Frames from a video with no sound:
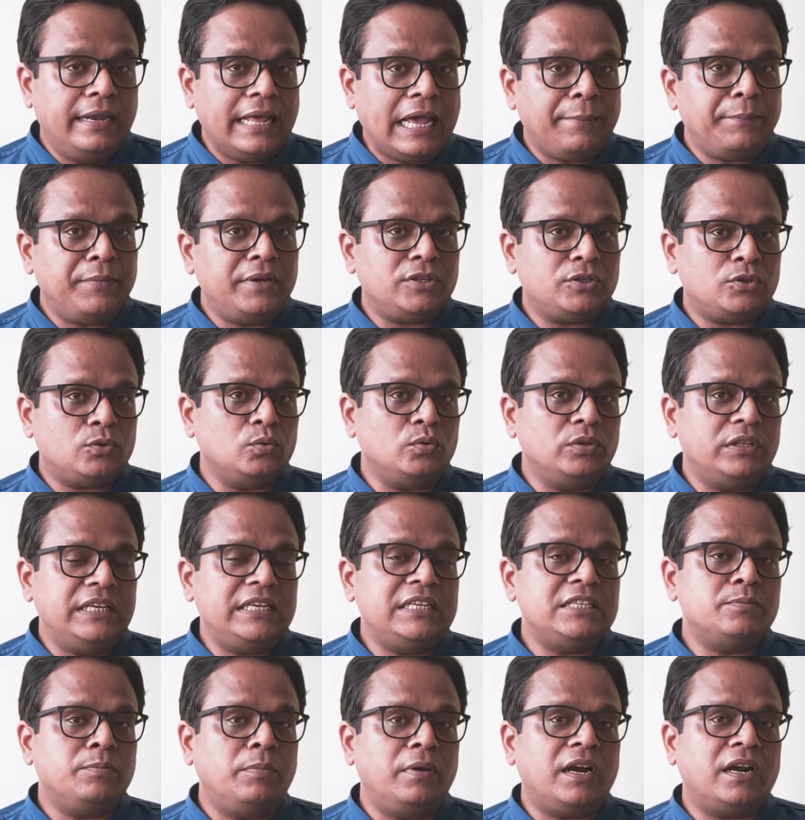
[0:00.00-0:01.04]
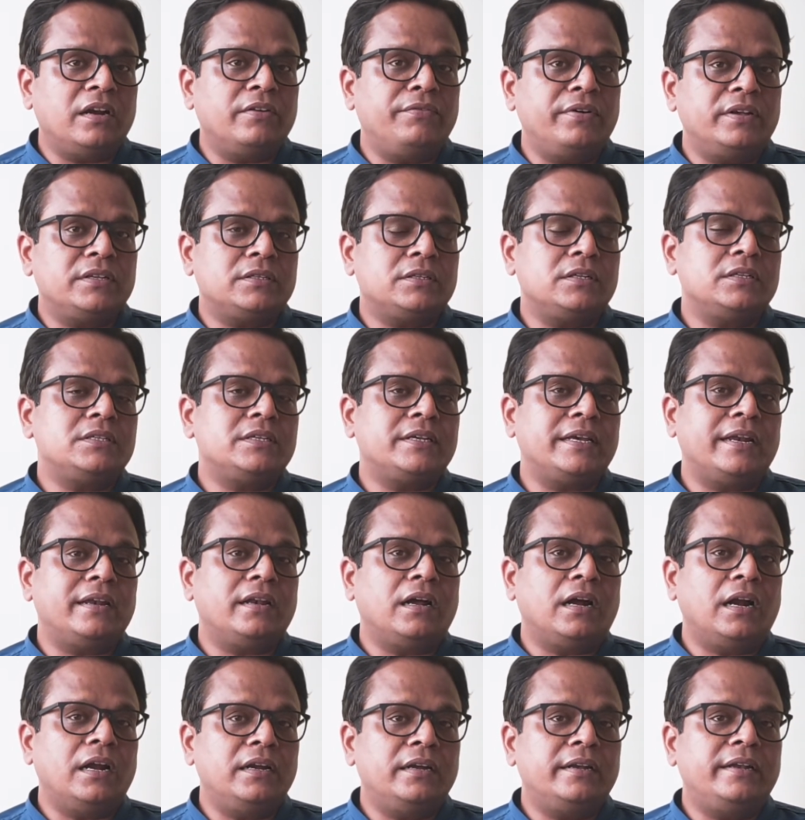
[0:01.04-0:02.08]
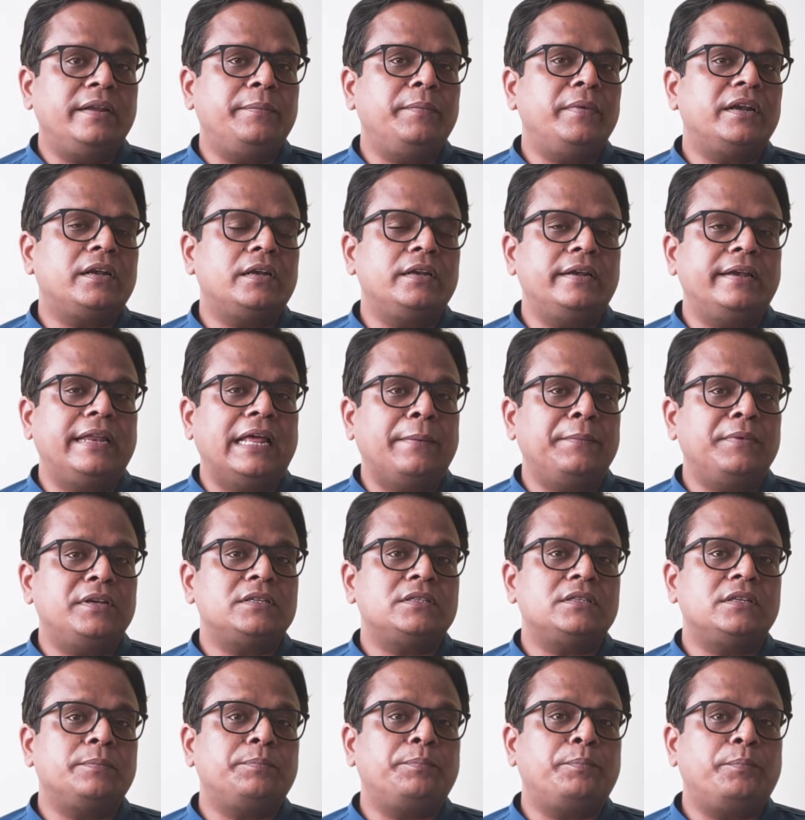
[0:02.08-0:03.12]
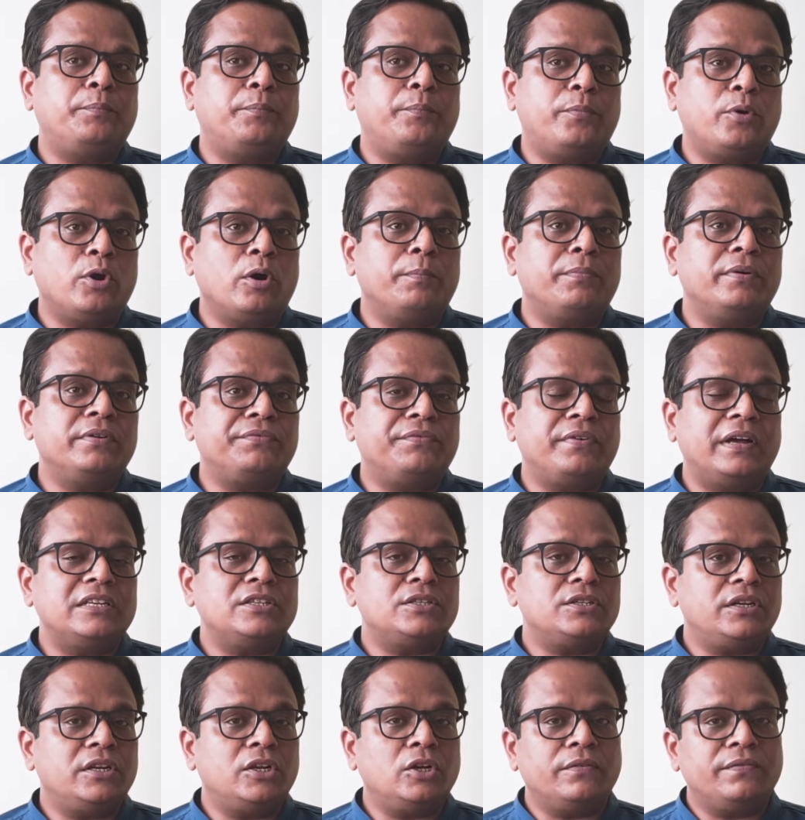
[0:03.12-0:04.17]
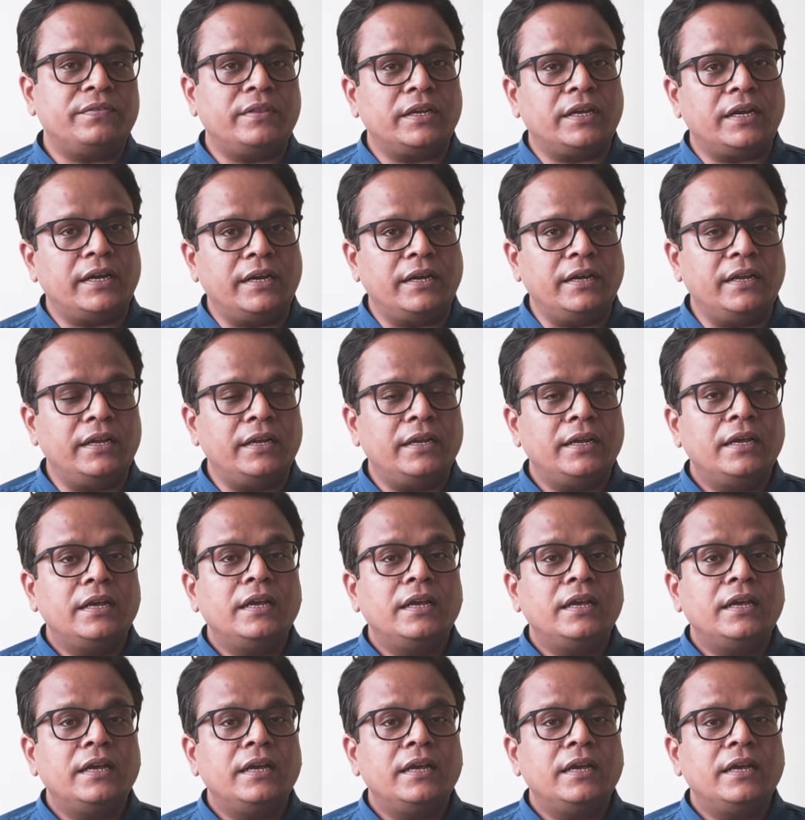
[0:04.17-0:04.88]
damage to these blood vessels can ultimately damage the proper functioning of the kidney.